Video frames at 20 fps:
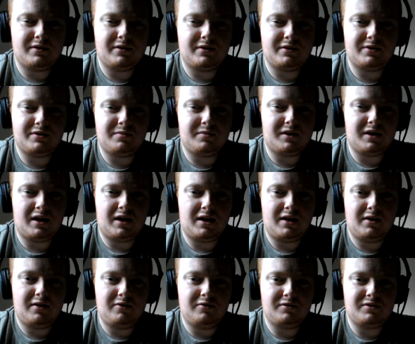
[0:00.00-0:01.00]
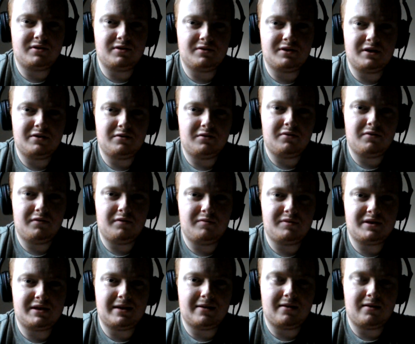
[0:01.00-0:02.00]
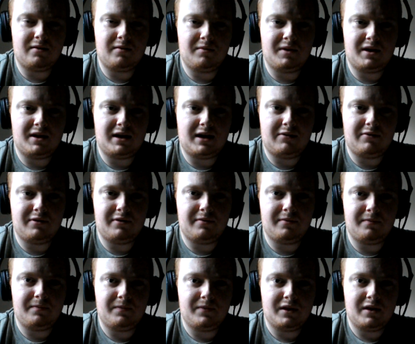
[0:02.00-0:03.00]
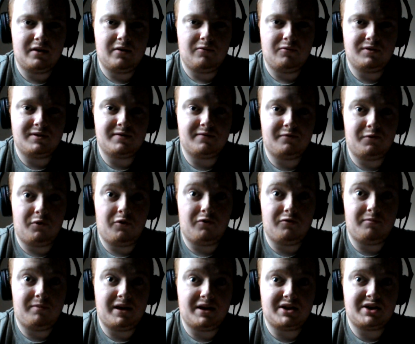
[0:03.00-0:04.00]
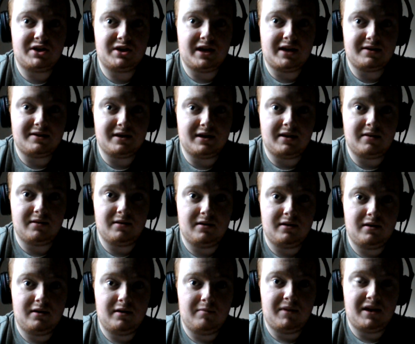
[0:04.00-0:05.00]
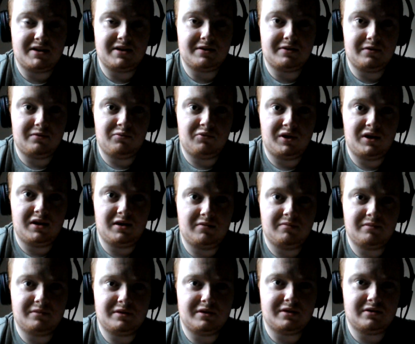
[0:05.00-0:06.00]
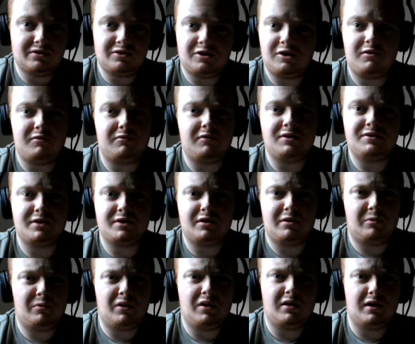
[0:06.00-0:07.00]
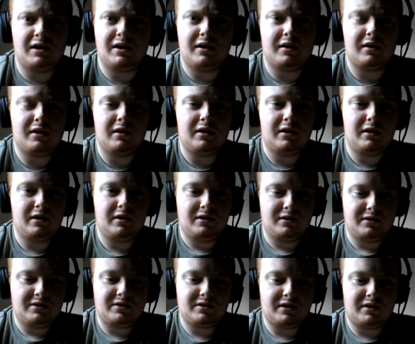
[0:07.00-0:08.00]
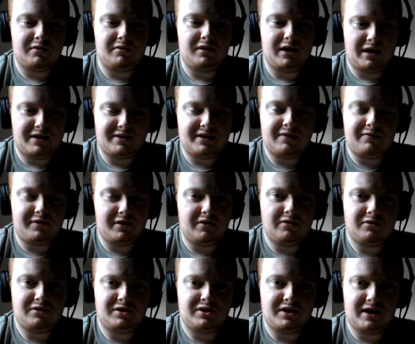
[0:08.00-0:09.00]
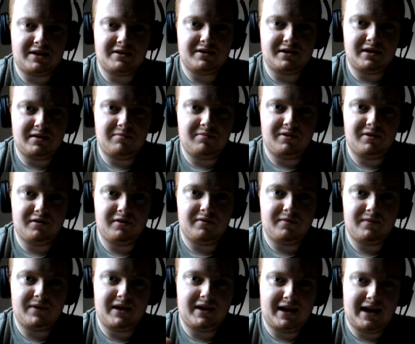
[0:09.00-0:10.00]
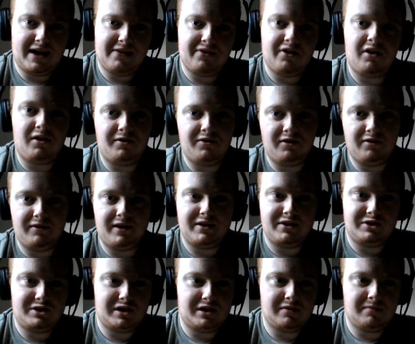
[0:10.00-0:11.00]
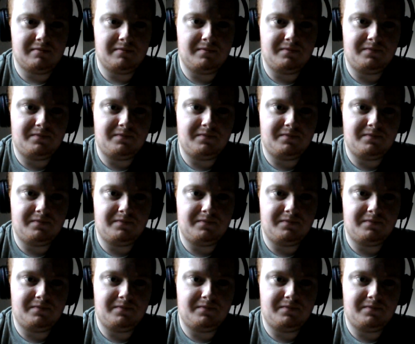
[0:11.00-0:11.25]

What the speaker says: some guy who studied all of them said that the McLaren was the 4th best chassis, better than Williams and Toro Rosso and what like. So yeah, it's definitely a good chassis, but again, the Honda engine